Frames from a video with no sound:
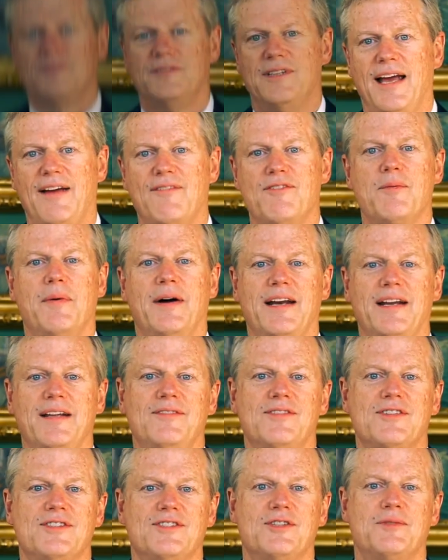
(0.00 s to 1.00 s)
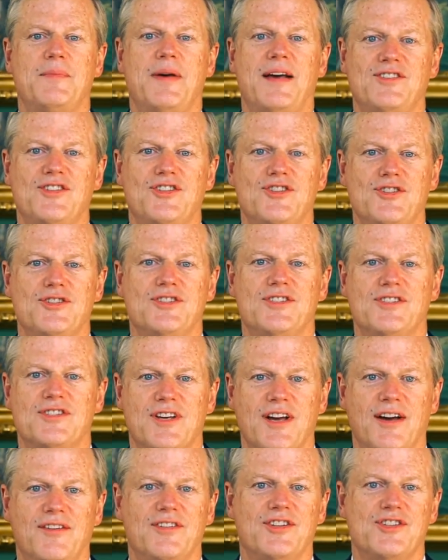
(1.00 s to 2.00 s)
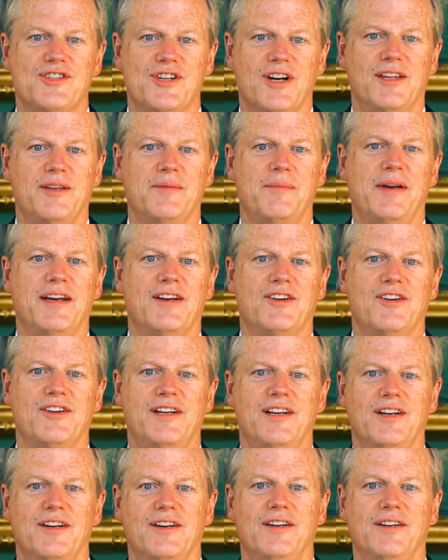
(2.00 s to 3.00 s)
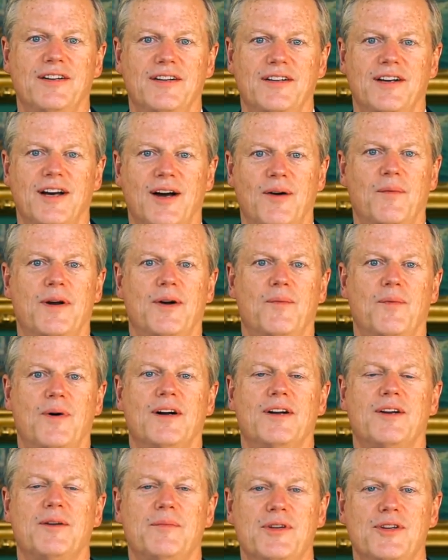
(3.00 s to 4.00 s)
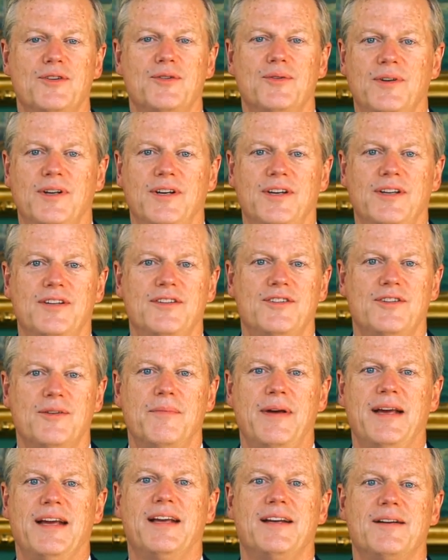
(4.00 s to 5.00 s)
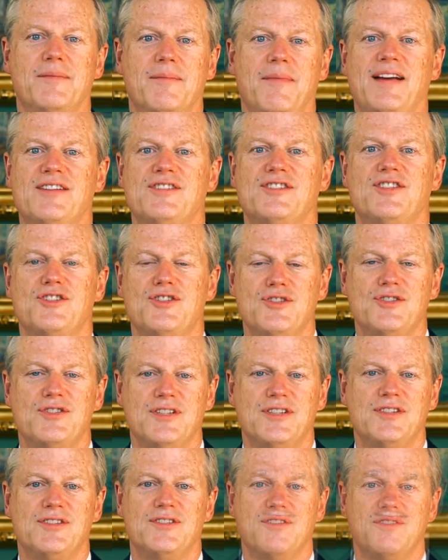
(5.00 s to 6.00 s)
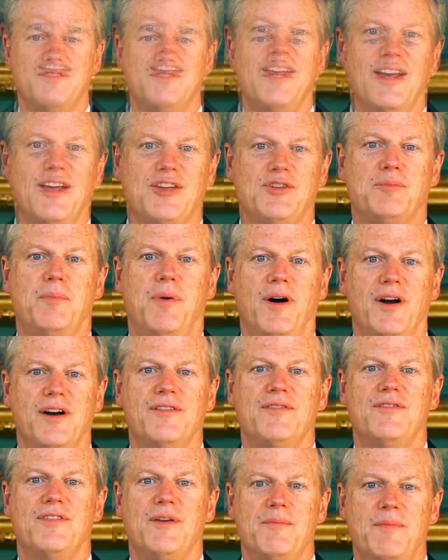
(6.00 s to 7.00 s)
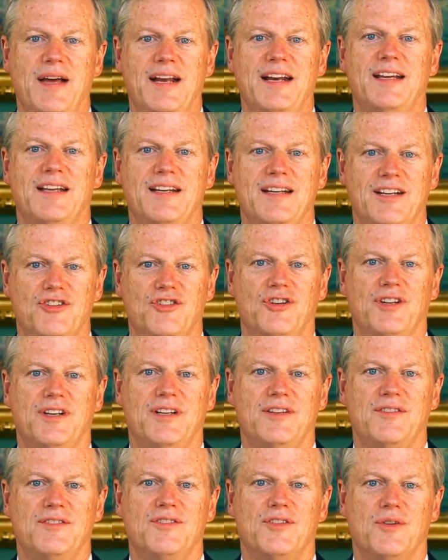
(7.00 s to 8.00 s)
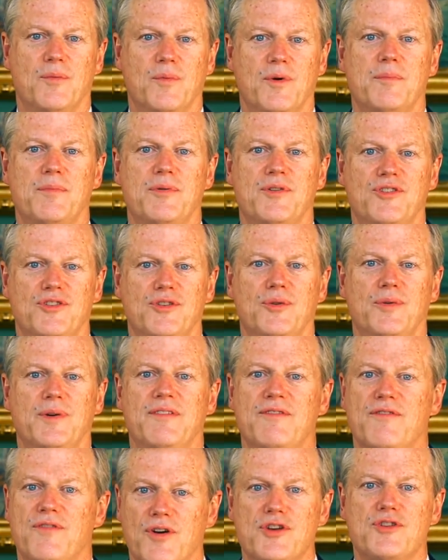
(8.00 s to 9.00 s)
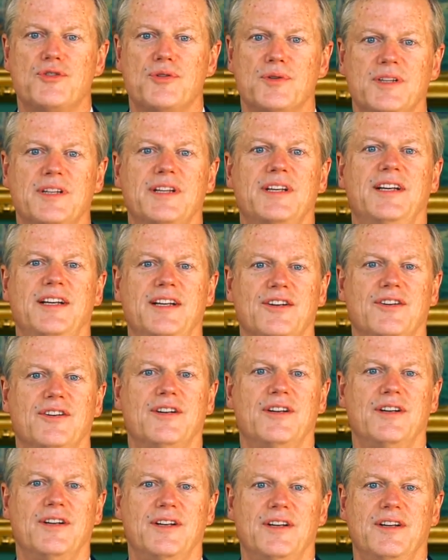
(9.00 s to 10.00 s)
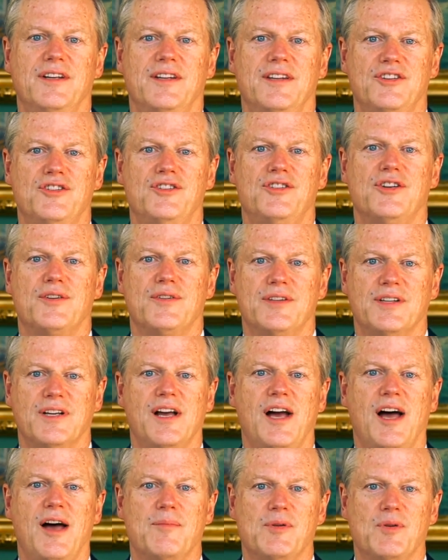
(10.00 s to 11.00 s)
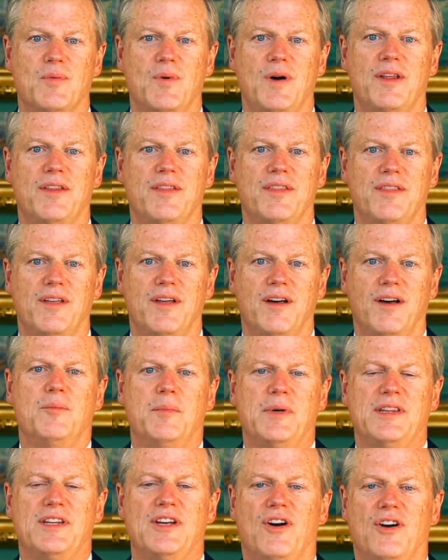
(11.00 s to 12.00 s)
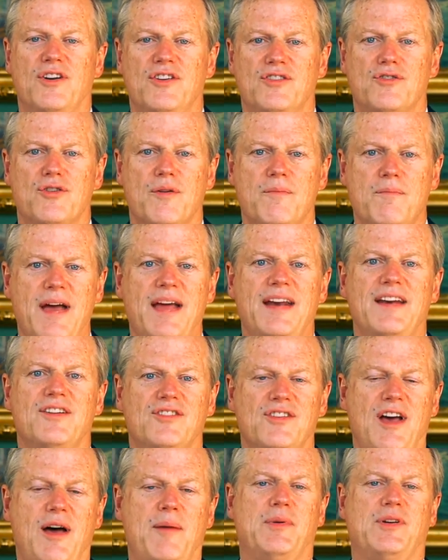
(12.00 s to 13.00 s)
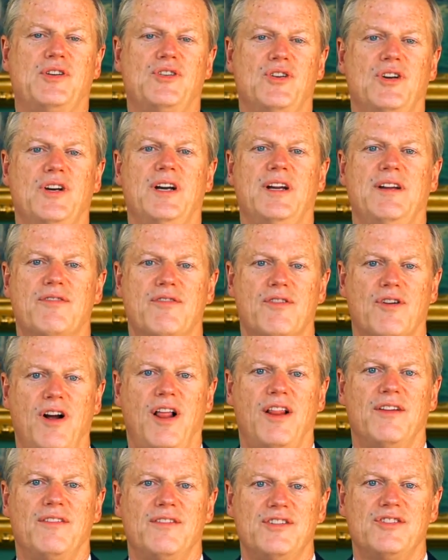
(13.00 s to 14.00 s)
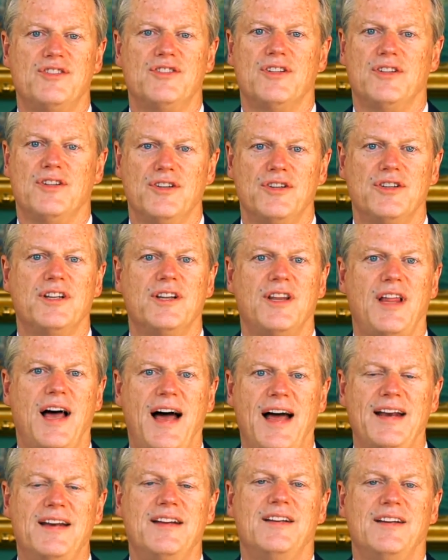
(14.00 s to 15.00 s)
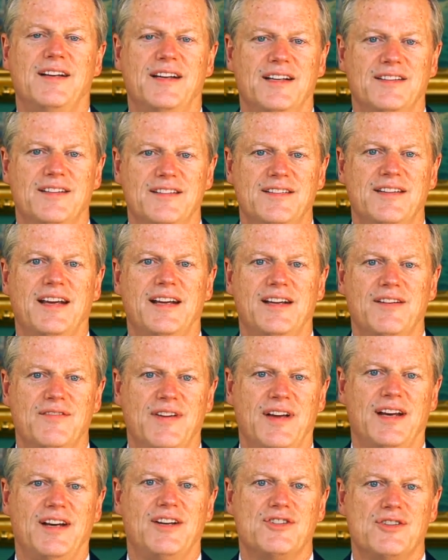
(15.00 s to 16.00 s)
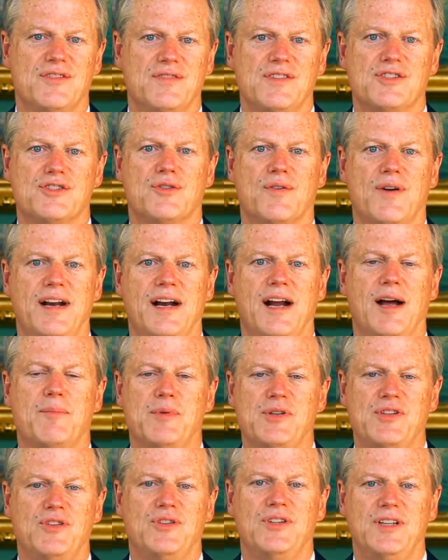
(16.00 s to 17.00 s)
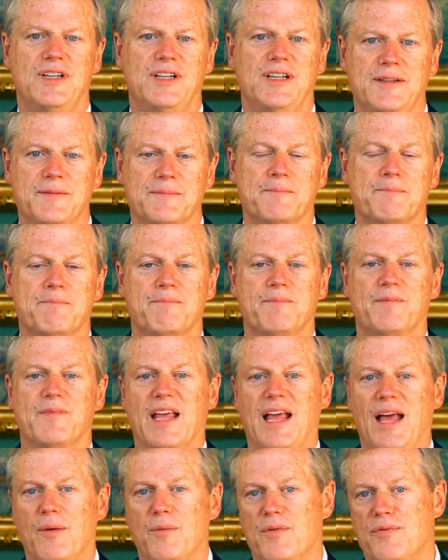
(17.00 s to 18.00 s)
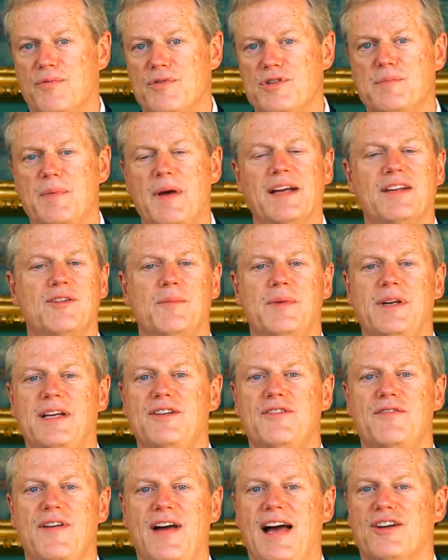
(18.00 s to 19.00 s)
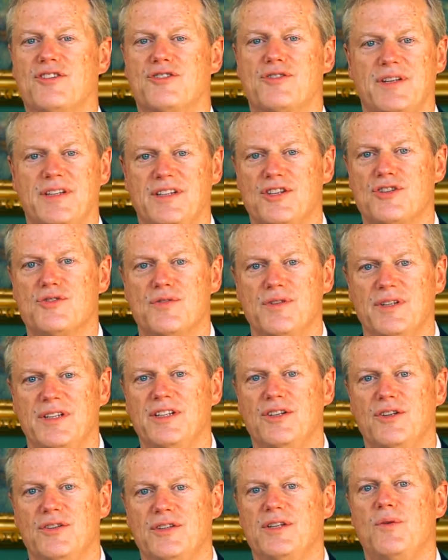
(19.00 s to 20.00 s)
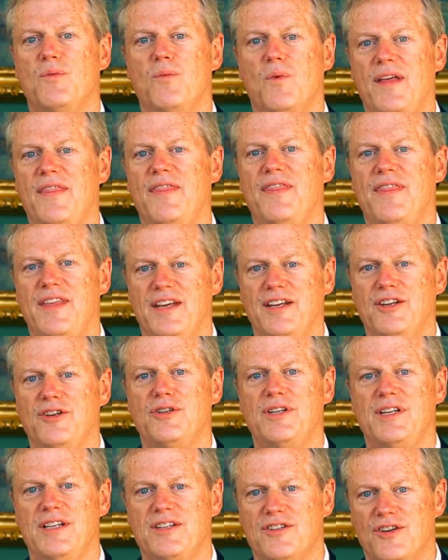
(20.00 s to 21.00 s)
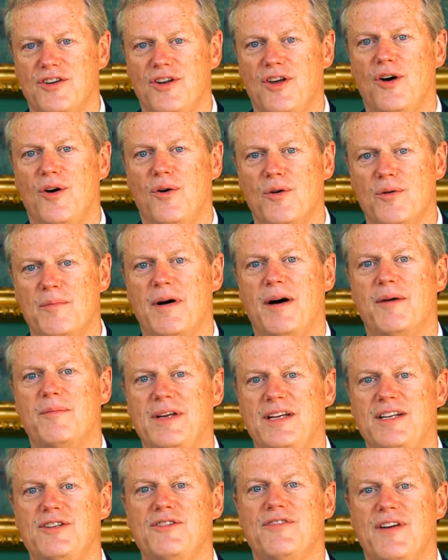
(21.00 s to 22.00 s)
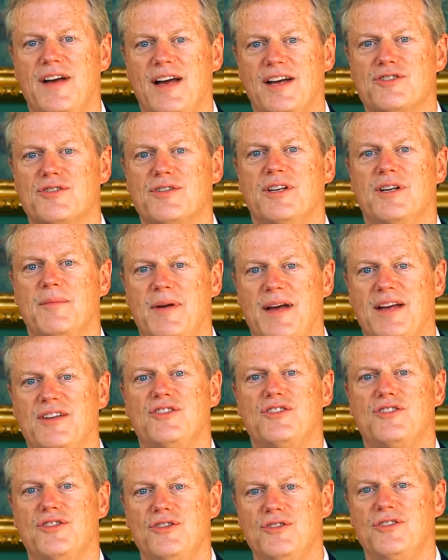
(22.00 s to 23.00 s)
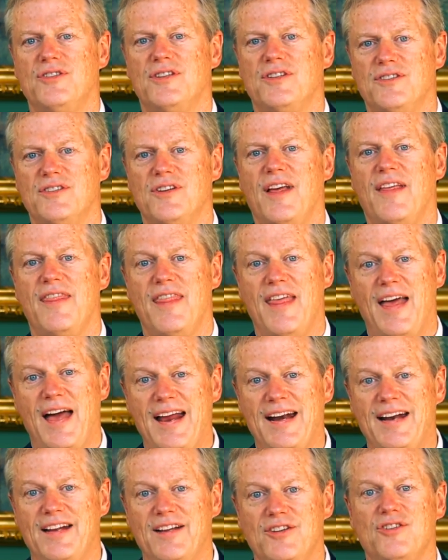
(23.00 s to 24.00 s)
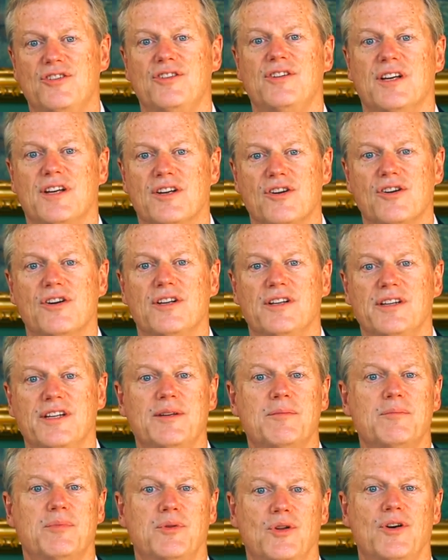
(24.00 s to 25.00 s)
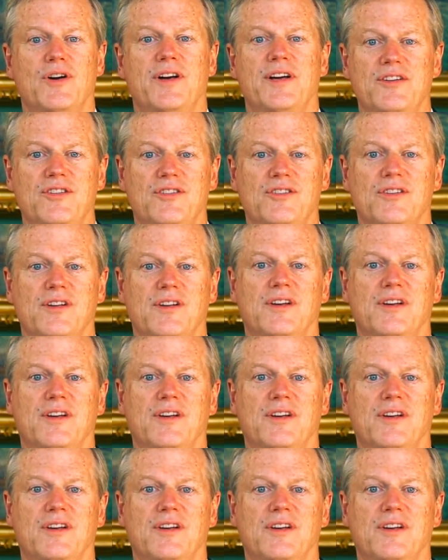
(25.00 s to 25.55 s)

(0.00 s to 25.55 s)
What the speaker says: Hey everybody, this is Massachusetts Governor Charlie Baker here. I want to welcome you to Make It in Massachusetts as part of the many initiatives that we're pursuing virtually here this year in the Commonwealth. But there is tremendous opportunity for all of us to learn a lot and to take advantage of this great opportunity. And with respect to manufacturing, there's really only one thing you need to know about manufacturing in Massachusetts, and that is it currently employs,